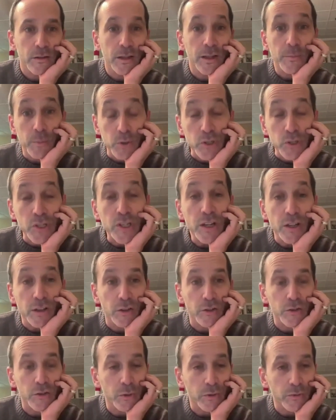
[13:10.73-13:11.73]
in
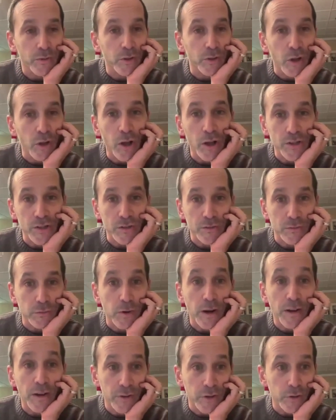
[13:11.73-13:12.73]
particular, sort of the loss
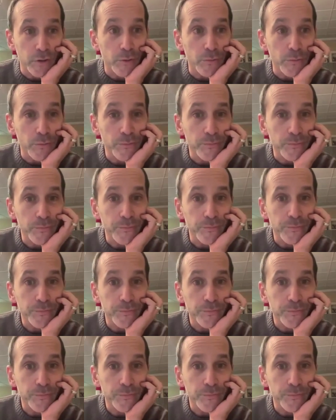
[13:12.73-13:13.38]
of revenue